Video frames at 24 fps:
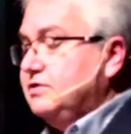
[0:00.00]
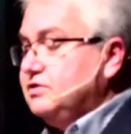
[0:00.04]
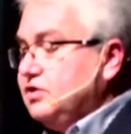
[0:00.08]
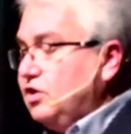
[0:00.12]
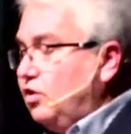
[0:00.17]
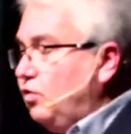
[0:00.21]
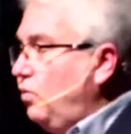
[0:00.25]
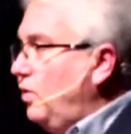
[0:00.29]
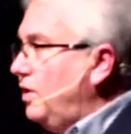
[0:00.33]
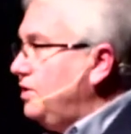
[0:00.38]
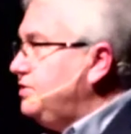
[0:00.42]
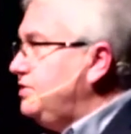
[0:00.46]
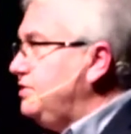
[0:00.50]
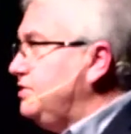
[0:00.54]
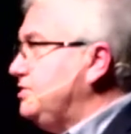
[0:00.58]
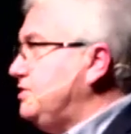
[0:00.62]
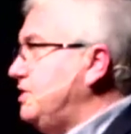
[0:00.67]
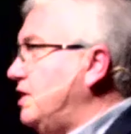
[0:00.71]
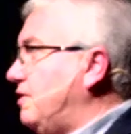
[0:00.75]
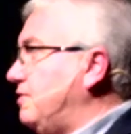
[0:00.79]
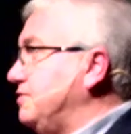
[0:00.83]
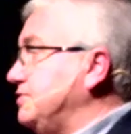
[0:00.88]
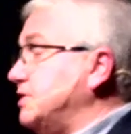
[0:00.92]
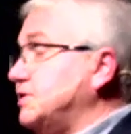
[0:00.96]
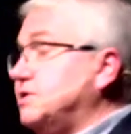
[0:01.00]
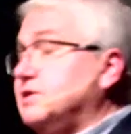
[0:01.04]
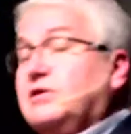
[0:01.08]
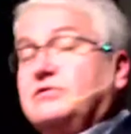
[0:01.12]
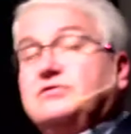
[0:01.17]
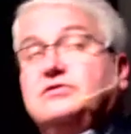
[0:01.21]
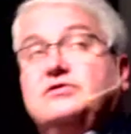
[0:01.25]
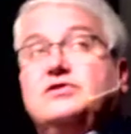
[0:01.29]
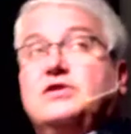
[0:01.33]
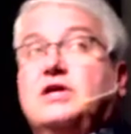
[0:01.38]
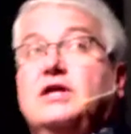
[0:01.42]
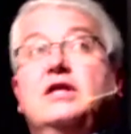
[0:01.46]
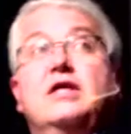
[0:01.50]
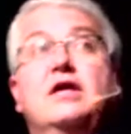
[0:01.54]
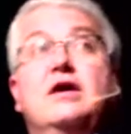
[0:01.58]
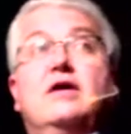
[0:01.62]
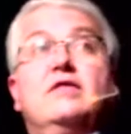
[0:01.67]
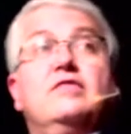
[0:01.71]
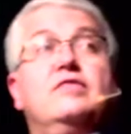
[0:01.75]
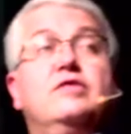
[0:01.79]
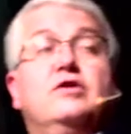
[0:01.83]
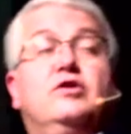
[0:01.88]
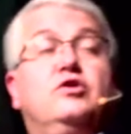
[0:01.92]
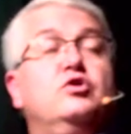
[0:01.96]
So, what's this tells? It tells us
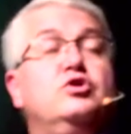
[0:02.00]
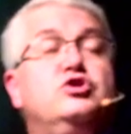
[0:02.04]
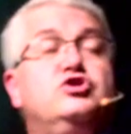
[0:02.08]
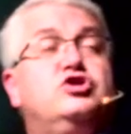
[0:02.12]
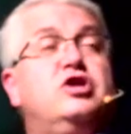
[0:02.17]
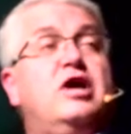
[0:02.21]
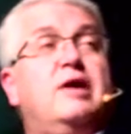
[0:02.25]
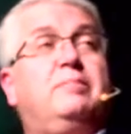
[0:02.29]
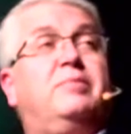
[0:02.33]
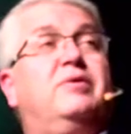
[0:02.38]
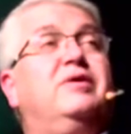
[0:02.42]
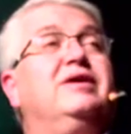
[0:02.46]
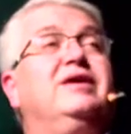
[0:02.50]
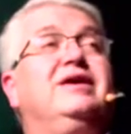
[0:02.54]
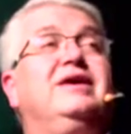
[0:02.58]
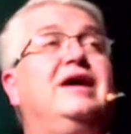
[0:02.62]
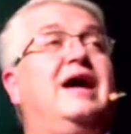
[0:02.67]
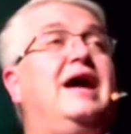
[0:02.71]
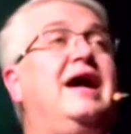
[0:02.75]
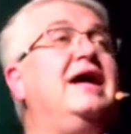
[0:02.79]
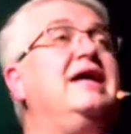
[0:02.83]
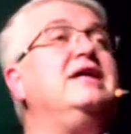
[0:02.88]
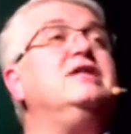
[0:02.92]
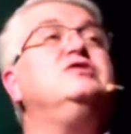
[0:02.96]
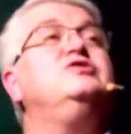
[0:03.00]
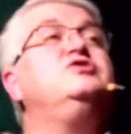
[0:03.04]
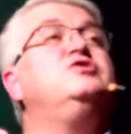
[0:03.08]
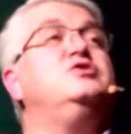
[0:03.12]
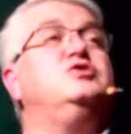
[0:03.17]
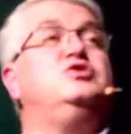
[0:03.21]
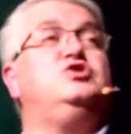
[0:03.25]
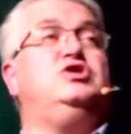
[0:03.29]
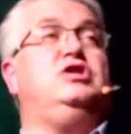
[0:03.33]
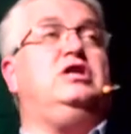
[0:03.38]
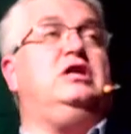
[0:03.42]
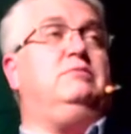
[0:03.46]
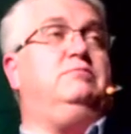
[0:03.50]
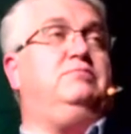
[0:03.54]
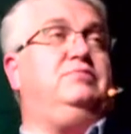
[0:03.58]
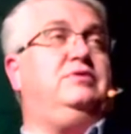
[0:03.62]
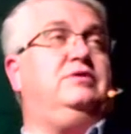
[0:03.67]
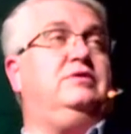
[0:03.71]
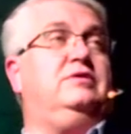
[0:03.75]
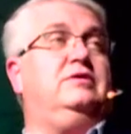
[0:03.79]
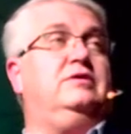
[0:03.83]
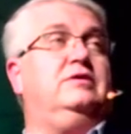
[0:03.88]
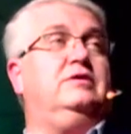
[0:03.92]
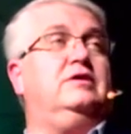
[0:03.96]
that the good shepherd guides the sheep.
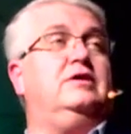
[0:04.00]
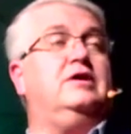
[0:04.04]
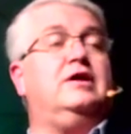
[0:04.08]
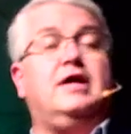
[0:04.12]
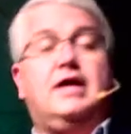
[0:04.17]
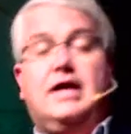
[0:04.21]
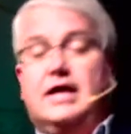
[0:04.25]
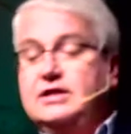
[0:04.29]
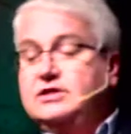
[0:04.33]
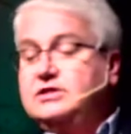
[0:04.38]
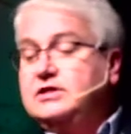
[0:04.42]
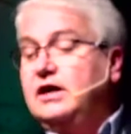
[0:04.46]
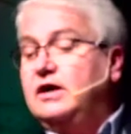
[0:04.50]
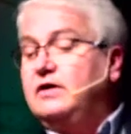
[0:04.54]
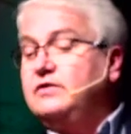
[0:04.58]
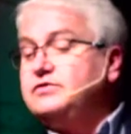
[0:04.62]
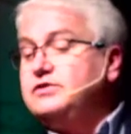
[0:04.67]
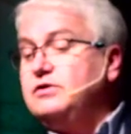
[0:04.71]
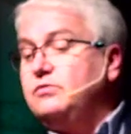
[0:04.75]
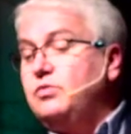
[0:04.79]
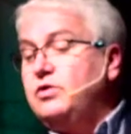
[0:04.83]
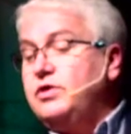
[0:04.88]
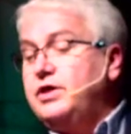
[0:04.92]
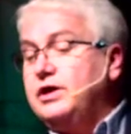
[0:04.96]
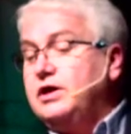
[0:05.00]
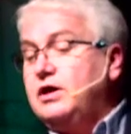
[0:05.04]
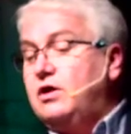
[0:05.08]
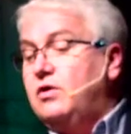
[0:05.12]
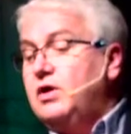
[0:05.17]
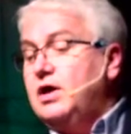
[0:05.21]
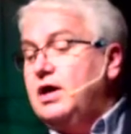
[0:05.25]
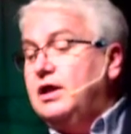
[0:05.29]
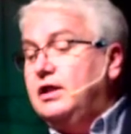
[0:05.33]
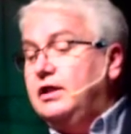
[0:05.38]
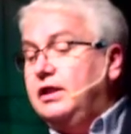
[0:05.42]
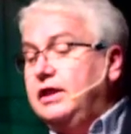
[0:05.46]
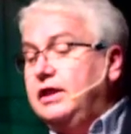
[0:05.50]
He tells them where they go.